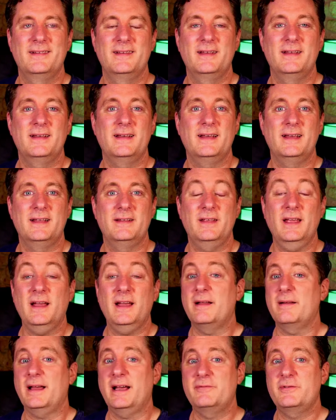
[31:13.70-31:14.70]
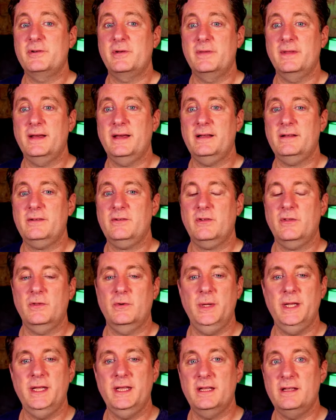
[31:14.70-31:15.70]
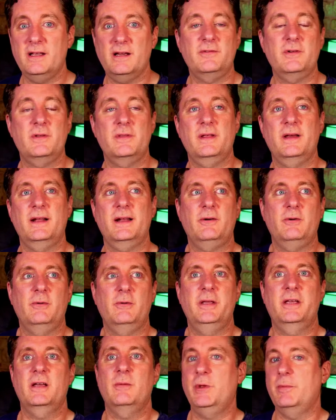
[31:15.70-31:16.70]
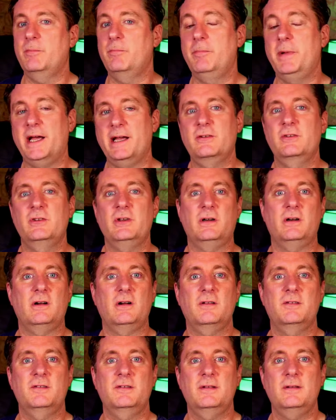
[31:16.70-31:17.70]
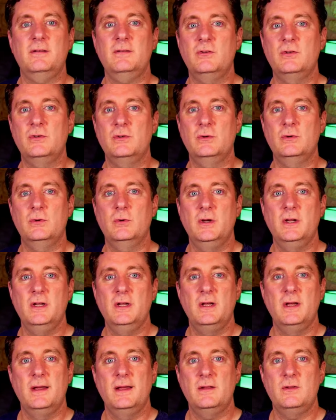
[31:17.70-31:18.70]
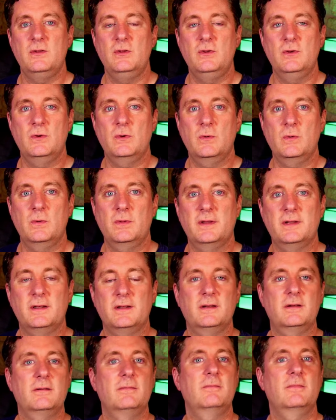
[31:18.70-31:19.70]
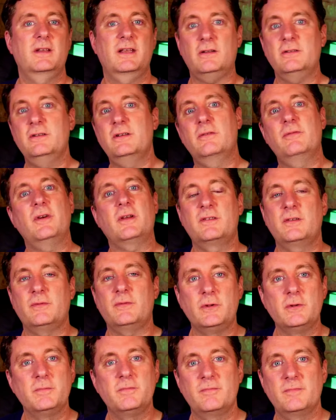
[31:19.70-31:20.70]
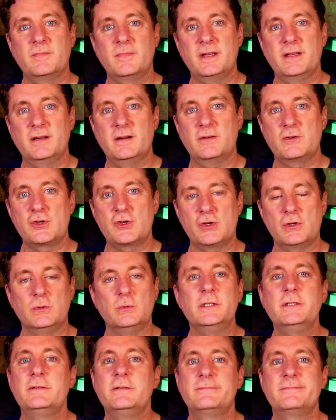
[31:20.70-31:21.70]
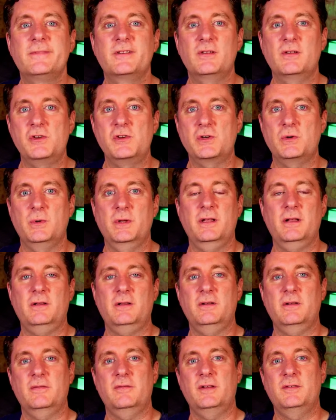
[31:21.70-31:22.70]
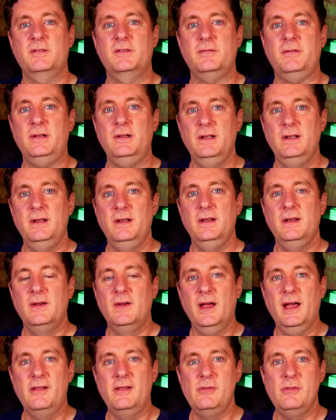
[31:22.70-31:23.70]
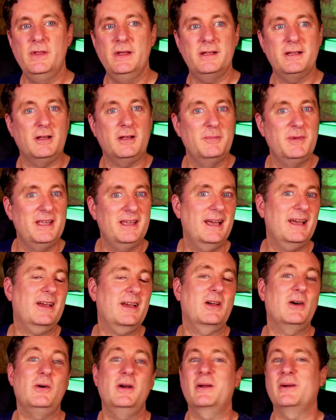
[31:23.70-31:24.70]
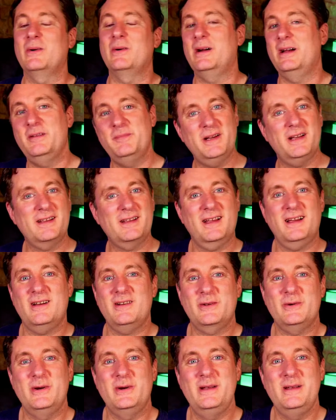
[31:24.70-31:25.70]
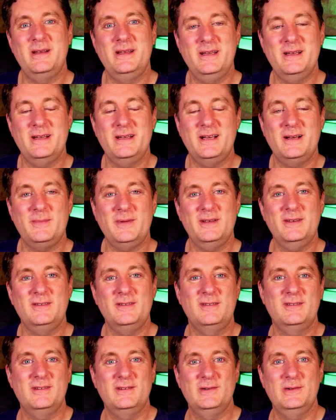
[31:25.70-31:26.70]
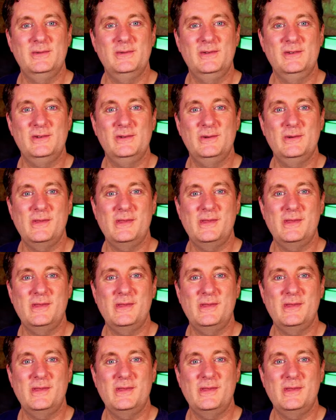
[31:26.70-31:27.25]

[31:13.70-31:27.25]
And yeah, after that, the weekend after that, I will be coming back to Austin to do the Celtic Festival. here at Sherwood, so the Sherwood Celtic Festival. And then I'll be going right back out, going to Indianapolis to do